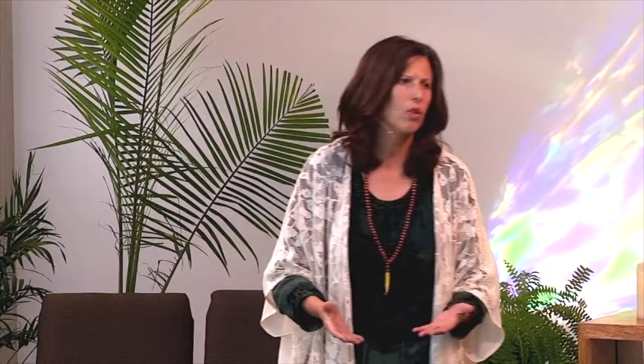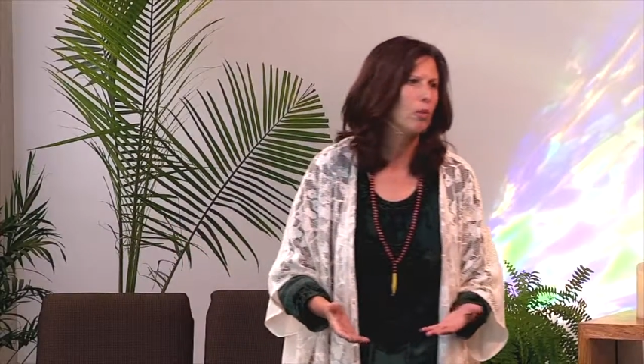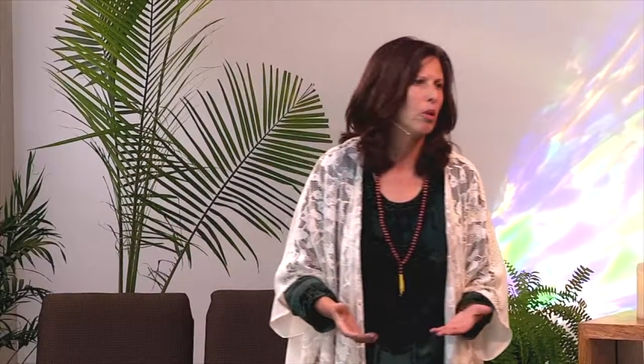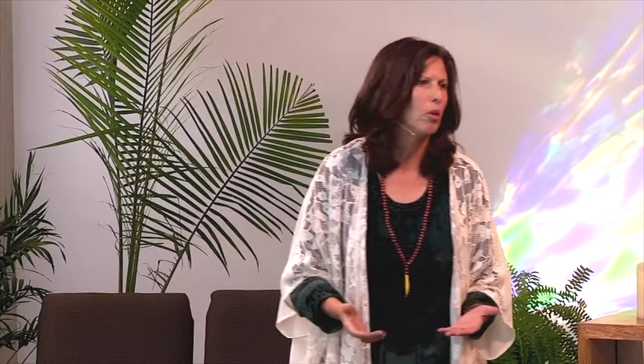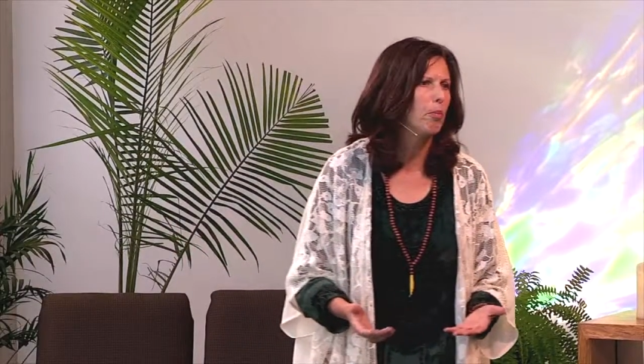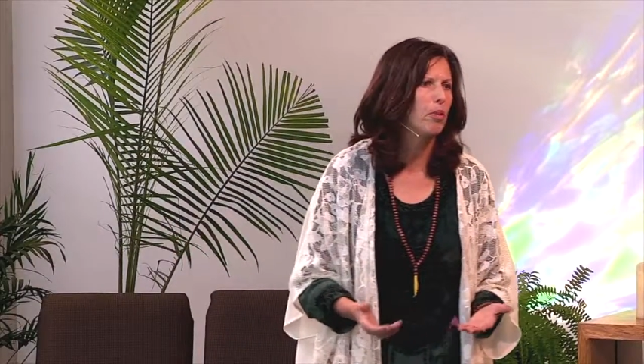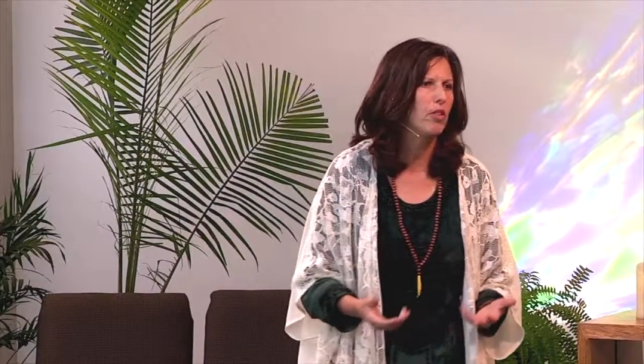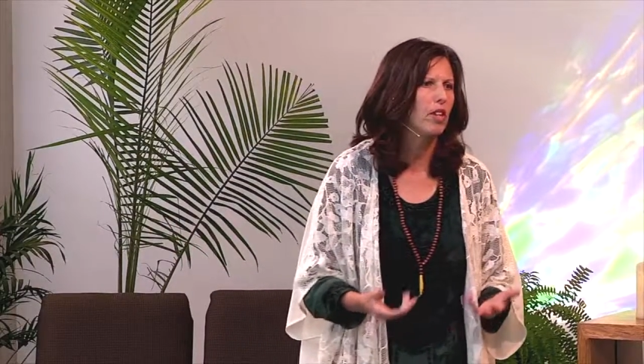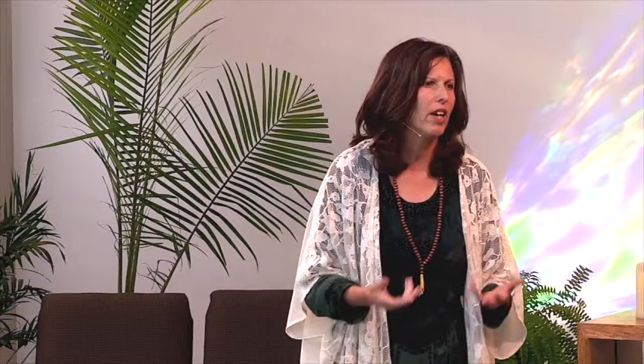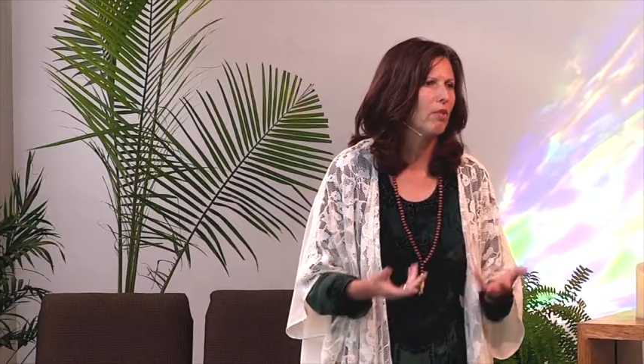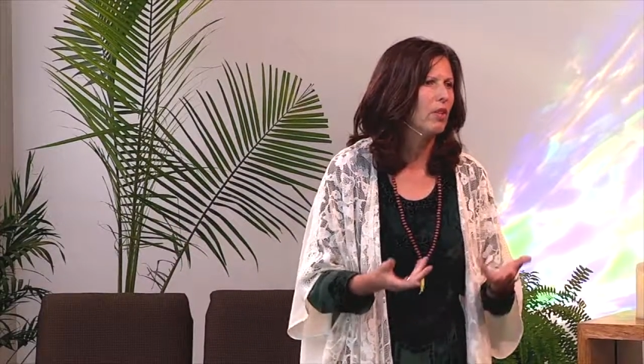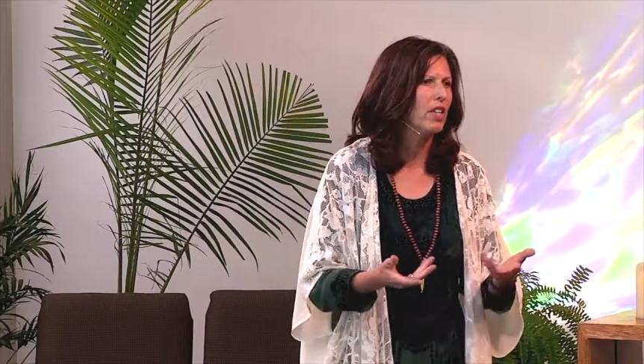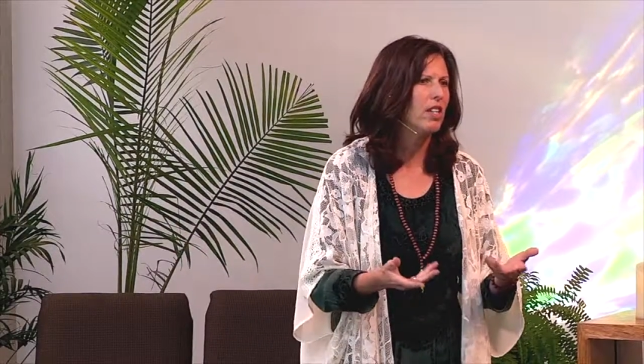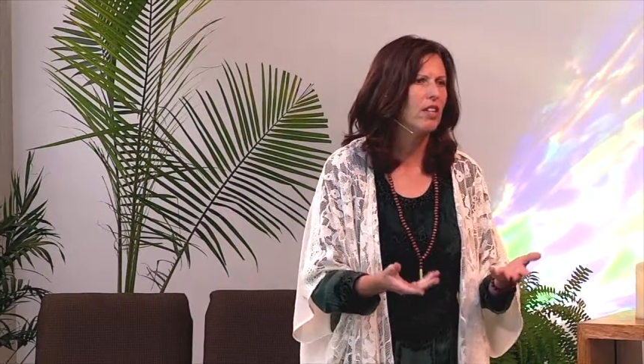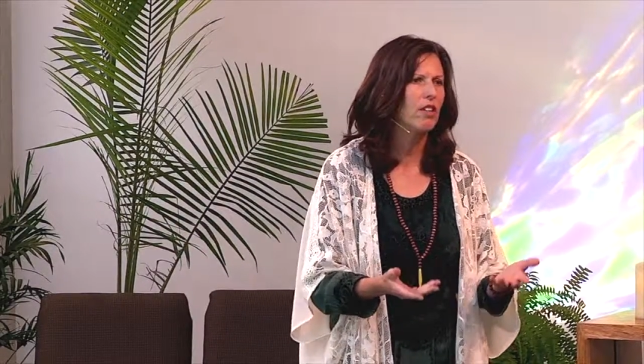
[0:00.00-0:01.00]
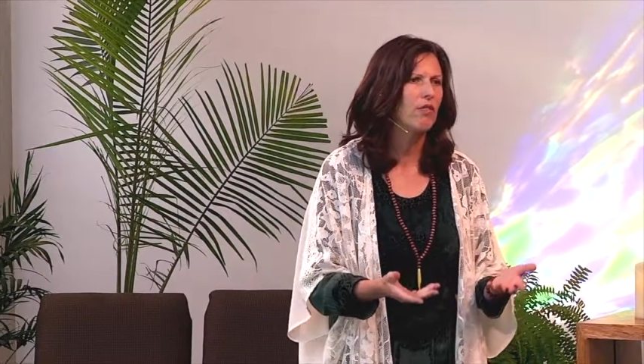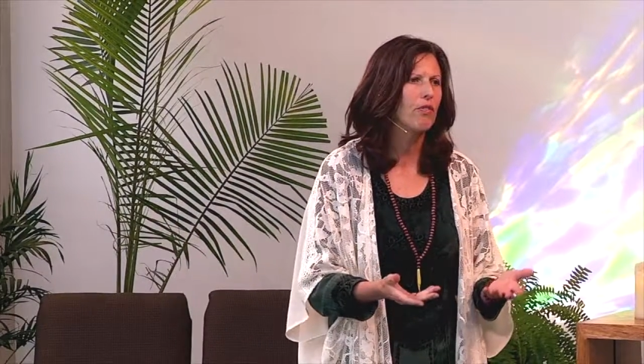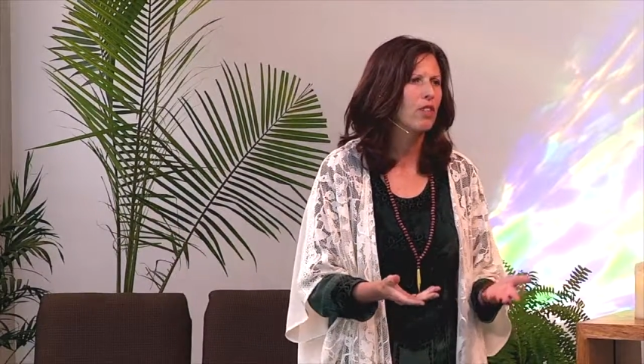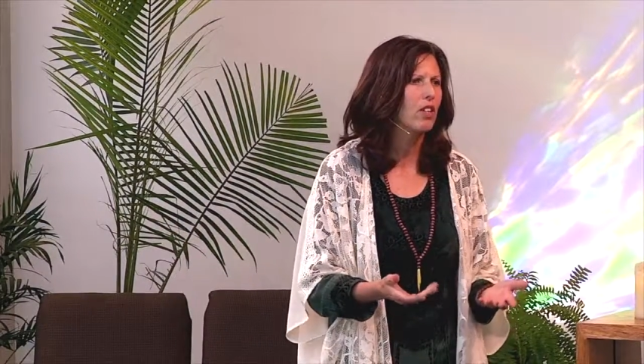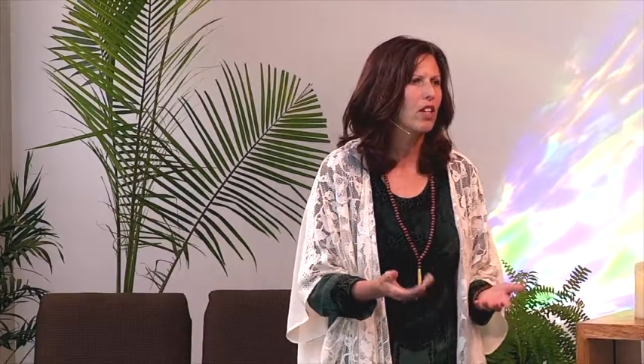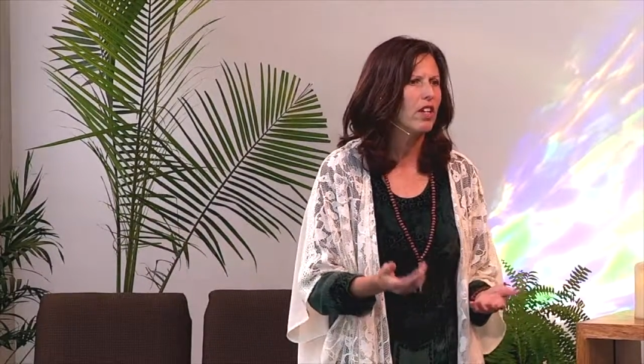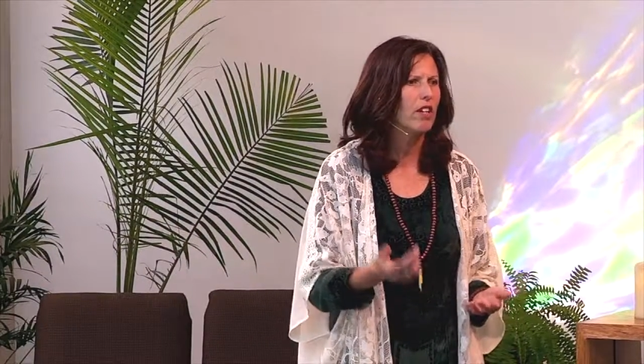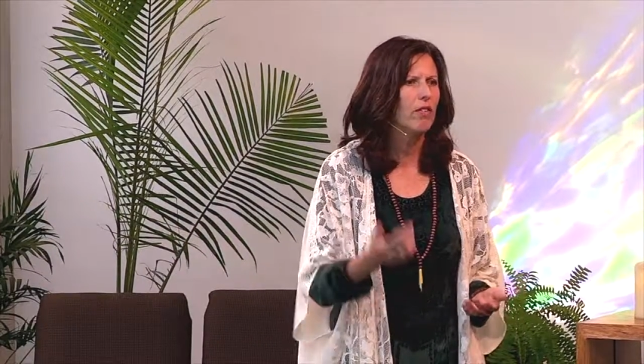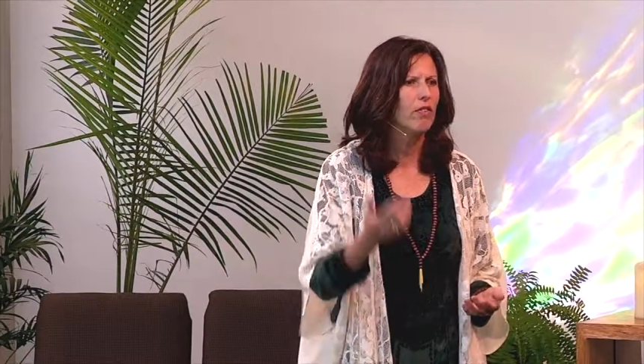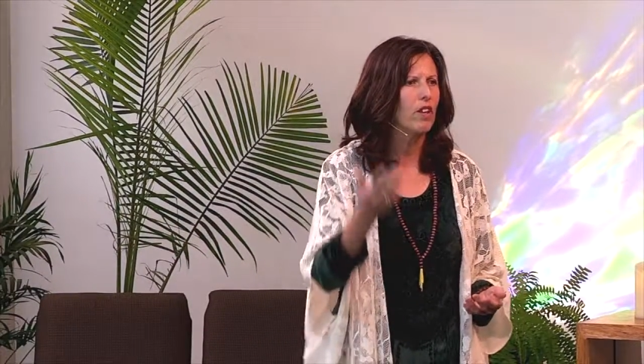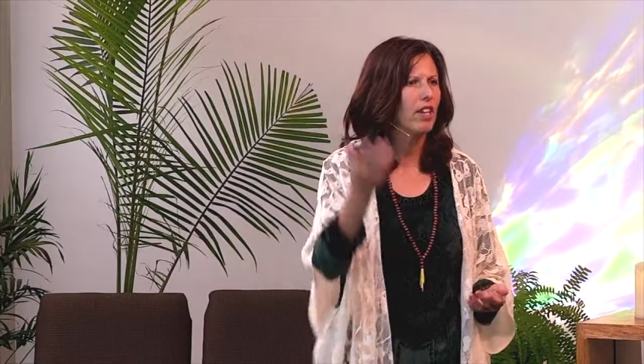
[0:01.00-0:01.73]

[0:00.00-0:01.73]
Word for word: the people that we need to forgive,